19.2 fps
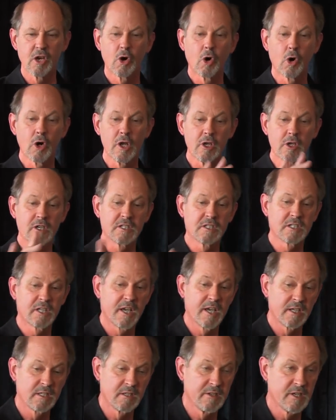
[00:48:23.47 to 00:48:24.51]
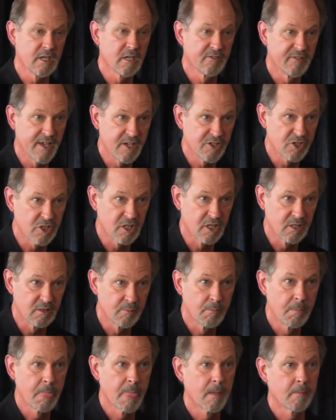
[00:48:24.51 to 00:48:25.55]
Or you could say to the intervention,
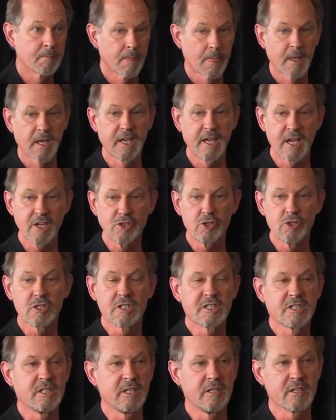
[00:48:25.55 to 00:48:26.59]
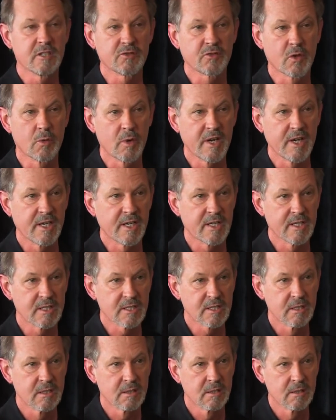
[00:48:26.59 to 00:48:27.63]
can't you just see this for what it
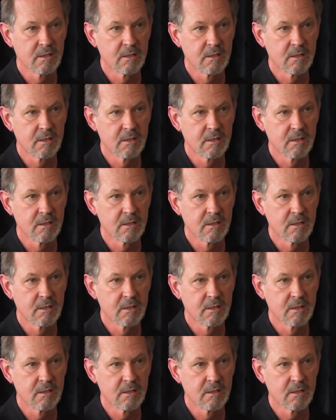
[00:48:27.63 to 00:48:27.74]
is?